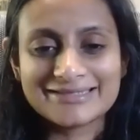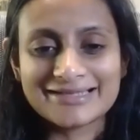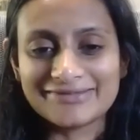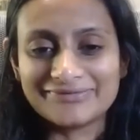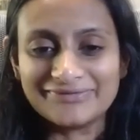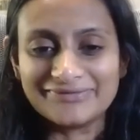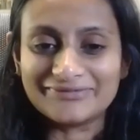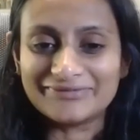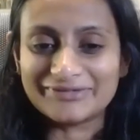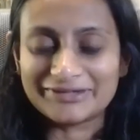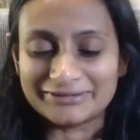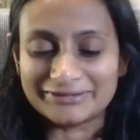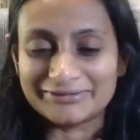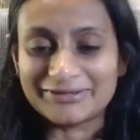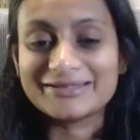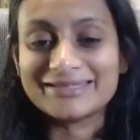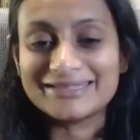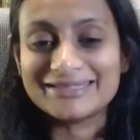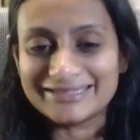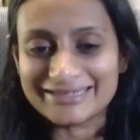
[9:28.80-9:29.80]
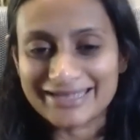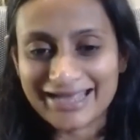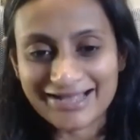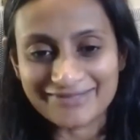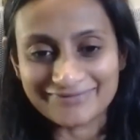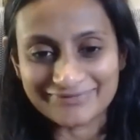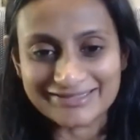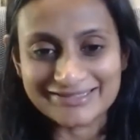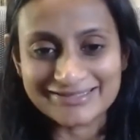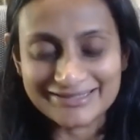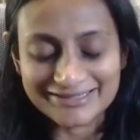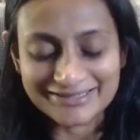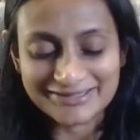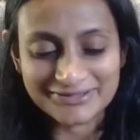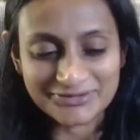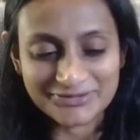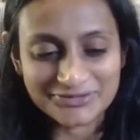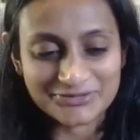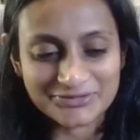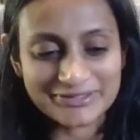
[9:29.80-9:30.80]
I feel very lucky to have these
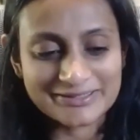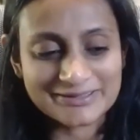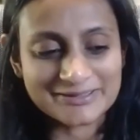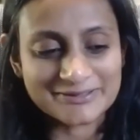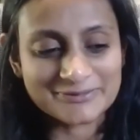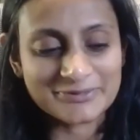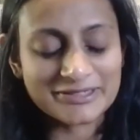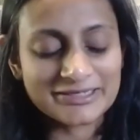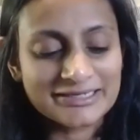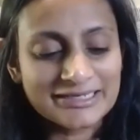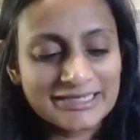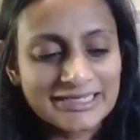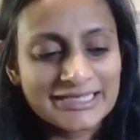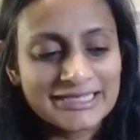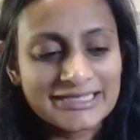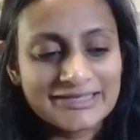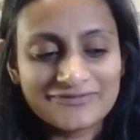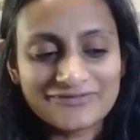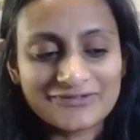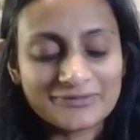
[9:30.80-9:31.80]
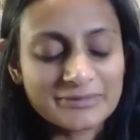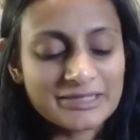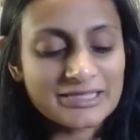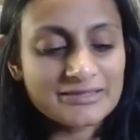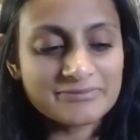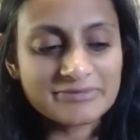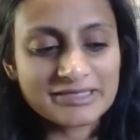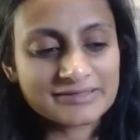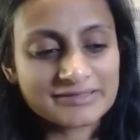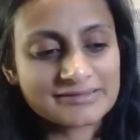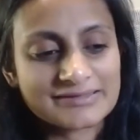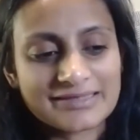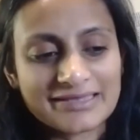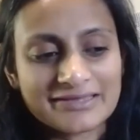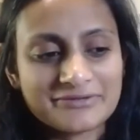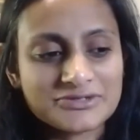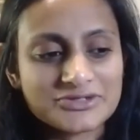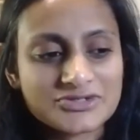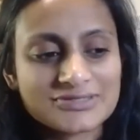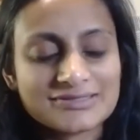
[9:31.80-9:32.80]
two choices. But for me, the biggest thing
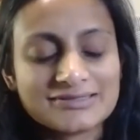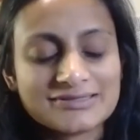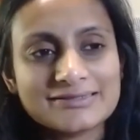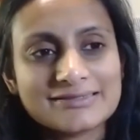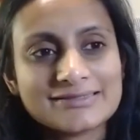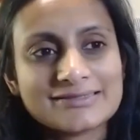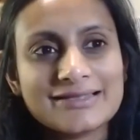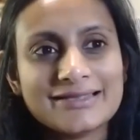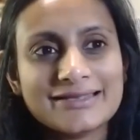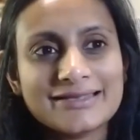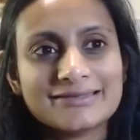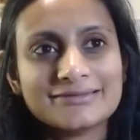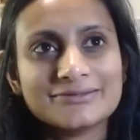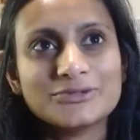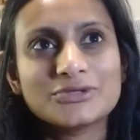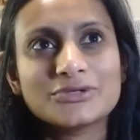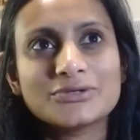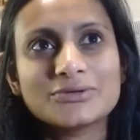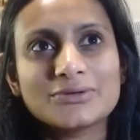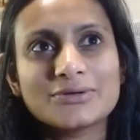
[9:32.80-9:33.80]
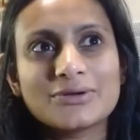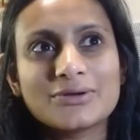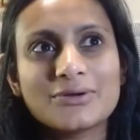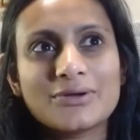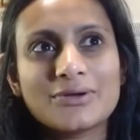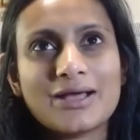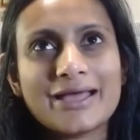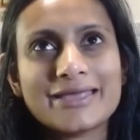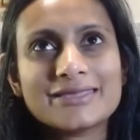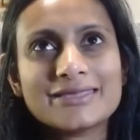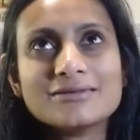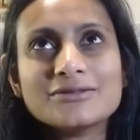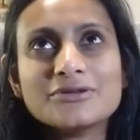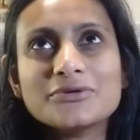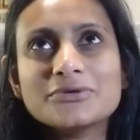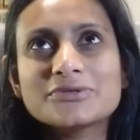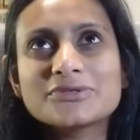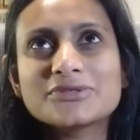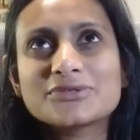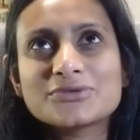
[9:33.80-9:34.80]
was just that it's like, look, I can go
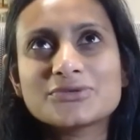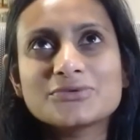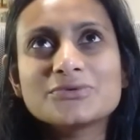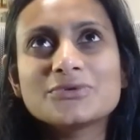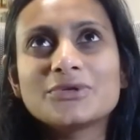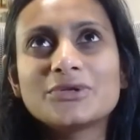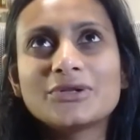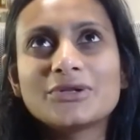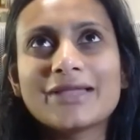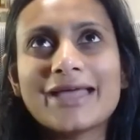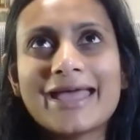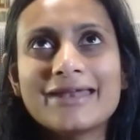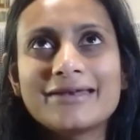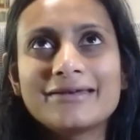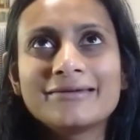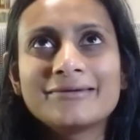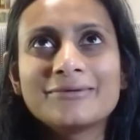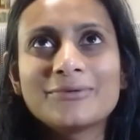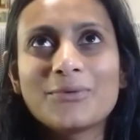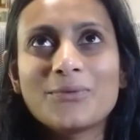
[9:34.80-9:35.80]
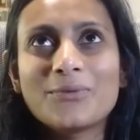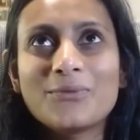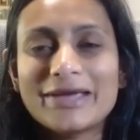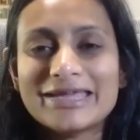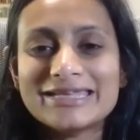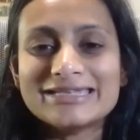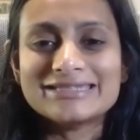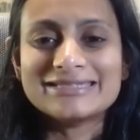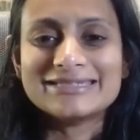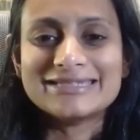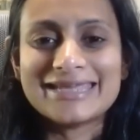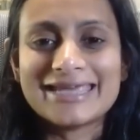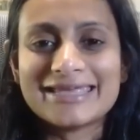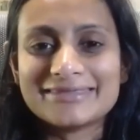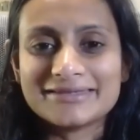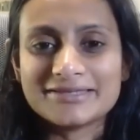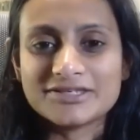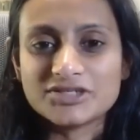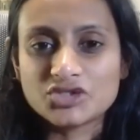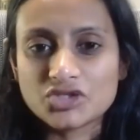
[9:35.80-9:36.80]
to school and wait to
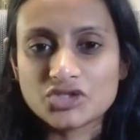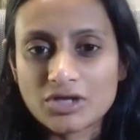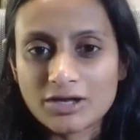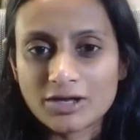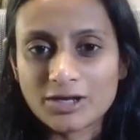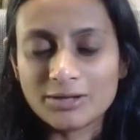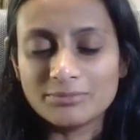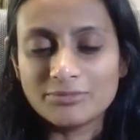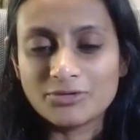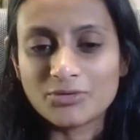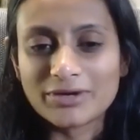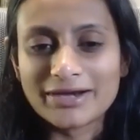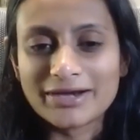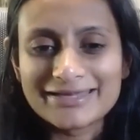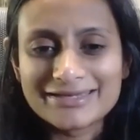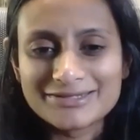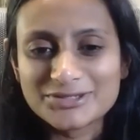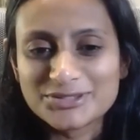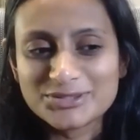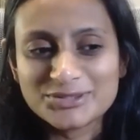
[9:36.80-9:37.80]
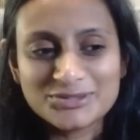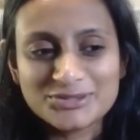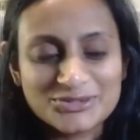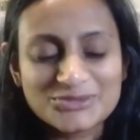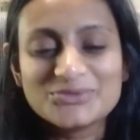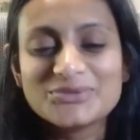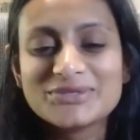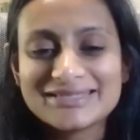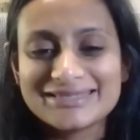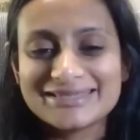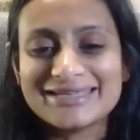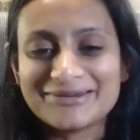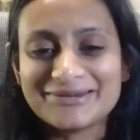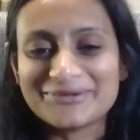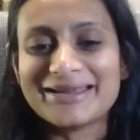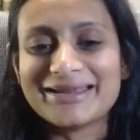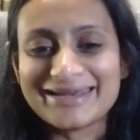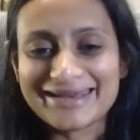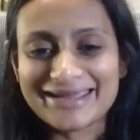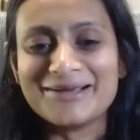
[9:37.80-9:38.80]
get this job, or I can just do this thing
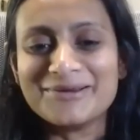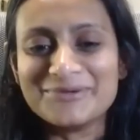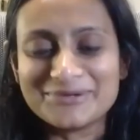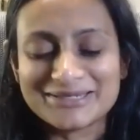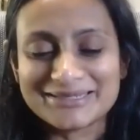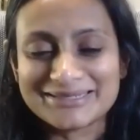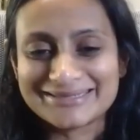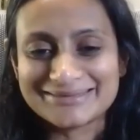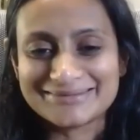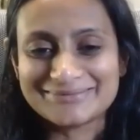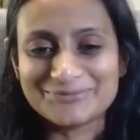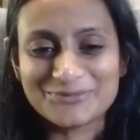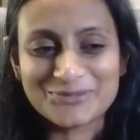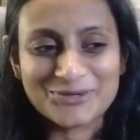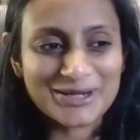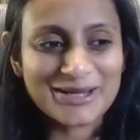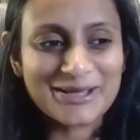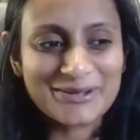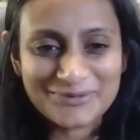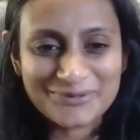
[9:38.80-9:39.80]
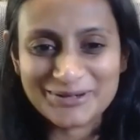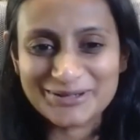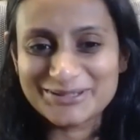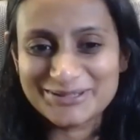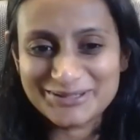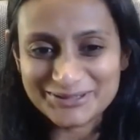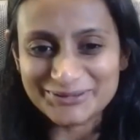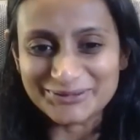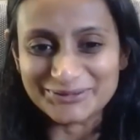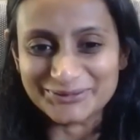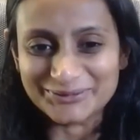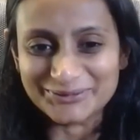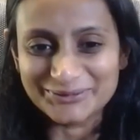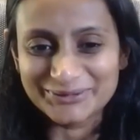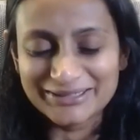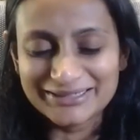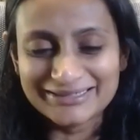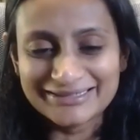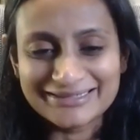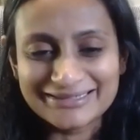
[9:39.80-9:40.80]
right now, which is what I want to do.
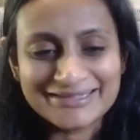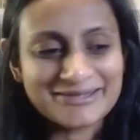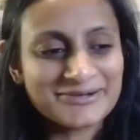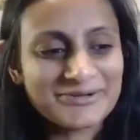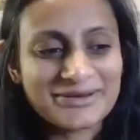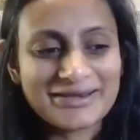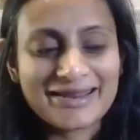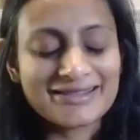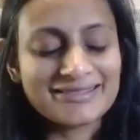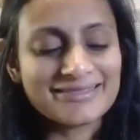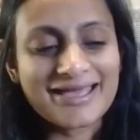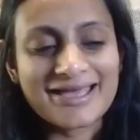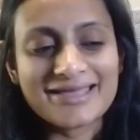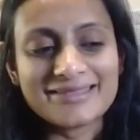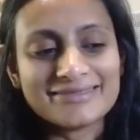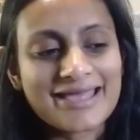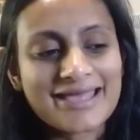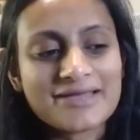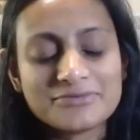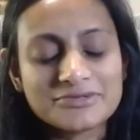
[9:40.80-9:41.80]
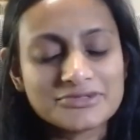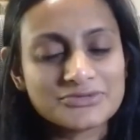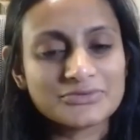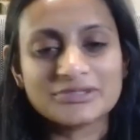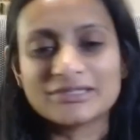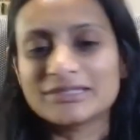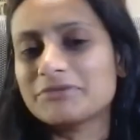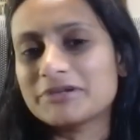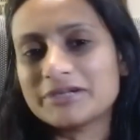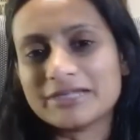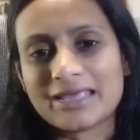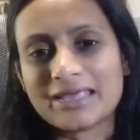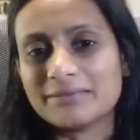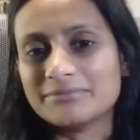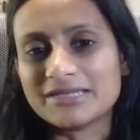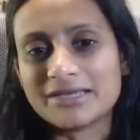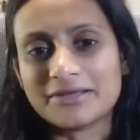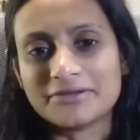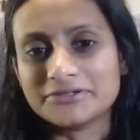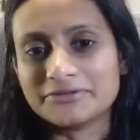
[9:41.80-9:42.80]
You know, and that was really what it came
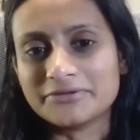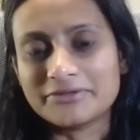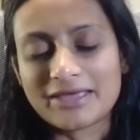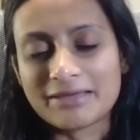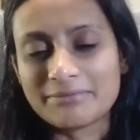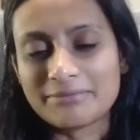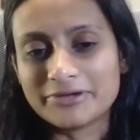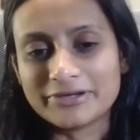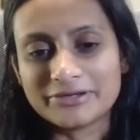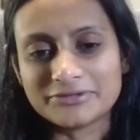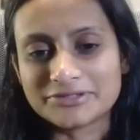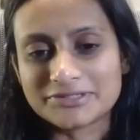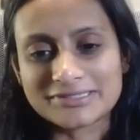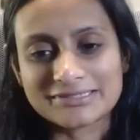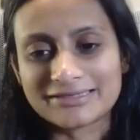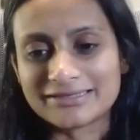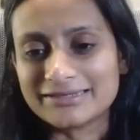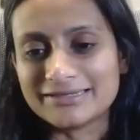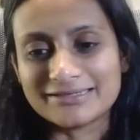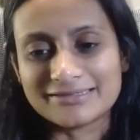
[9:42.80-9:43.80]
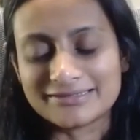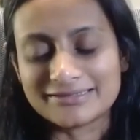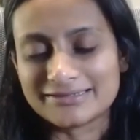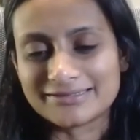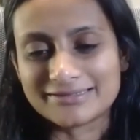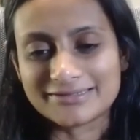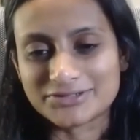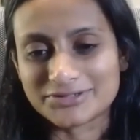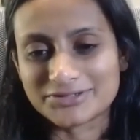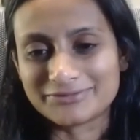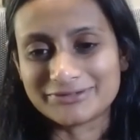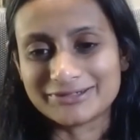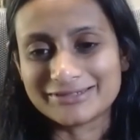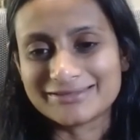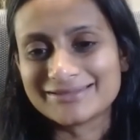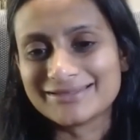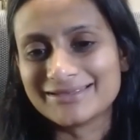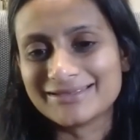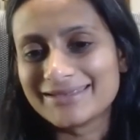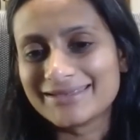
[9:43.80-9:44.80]
down to. At that point, it was just like an easy decision where
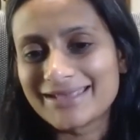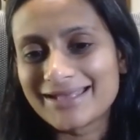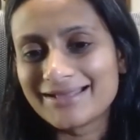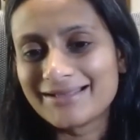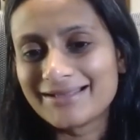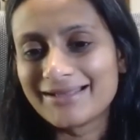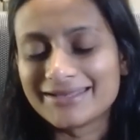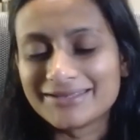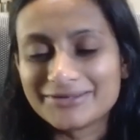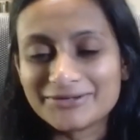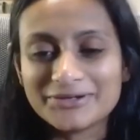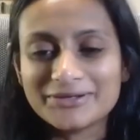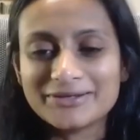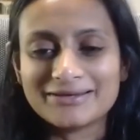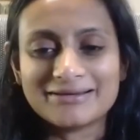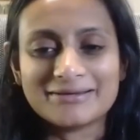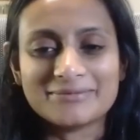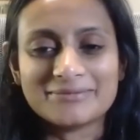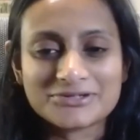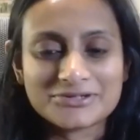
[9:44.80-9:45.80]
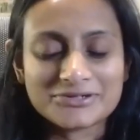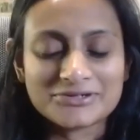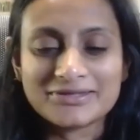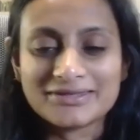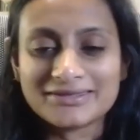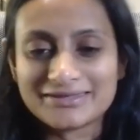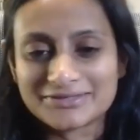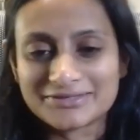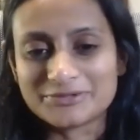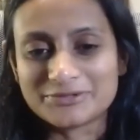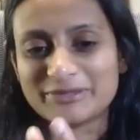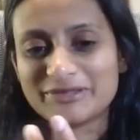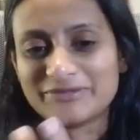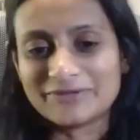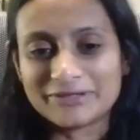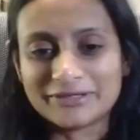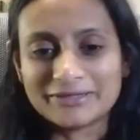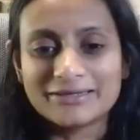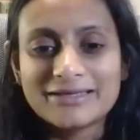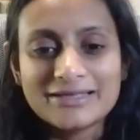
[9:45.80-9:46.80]
it's like, yeah, I could, and I'm sure that an
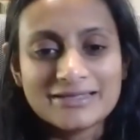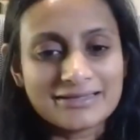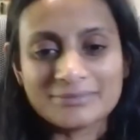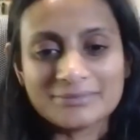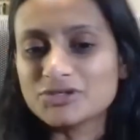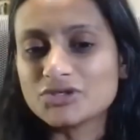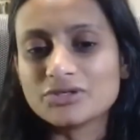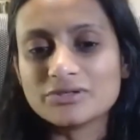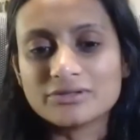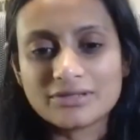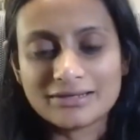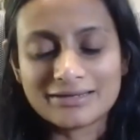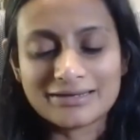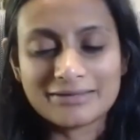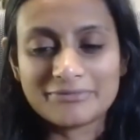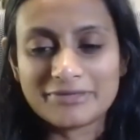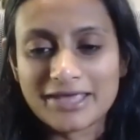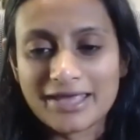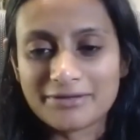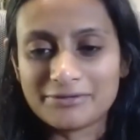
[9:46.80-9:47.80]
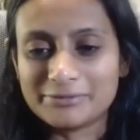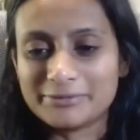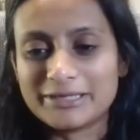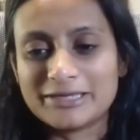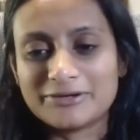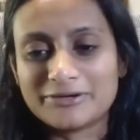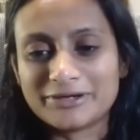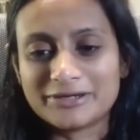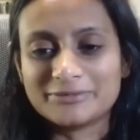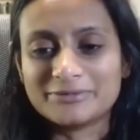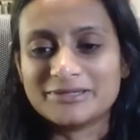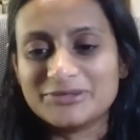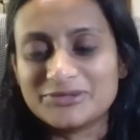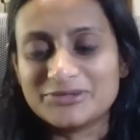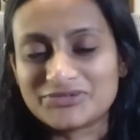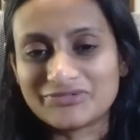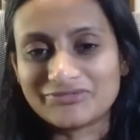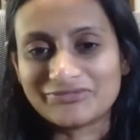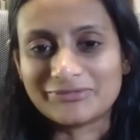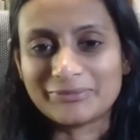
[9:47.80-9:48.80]
MBA will be incredibly
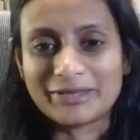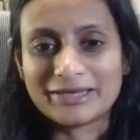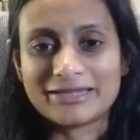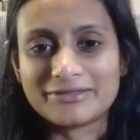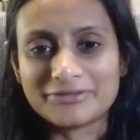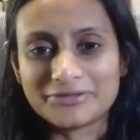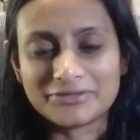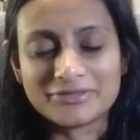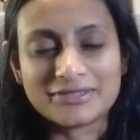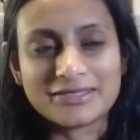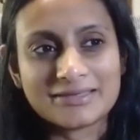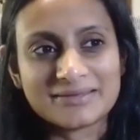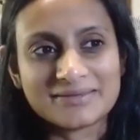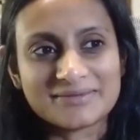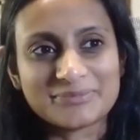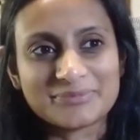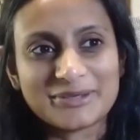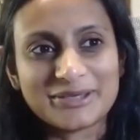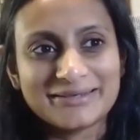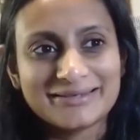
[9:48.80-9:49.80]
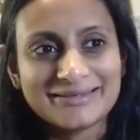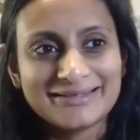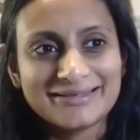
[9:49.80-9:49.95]
useful for many other things, but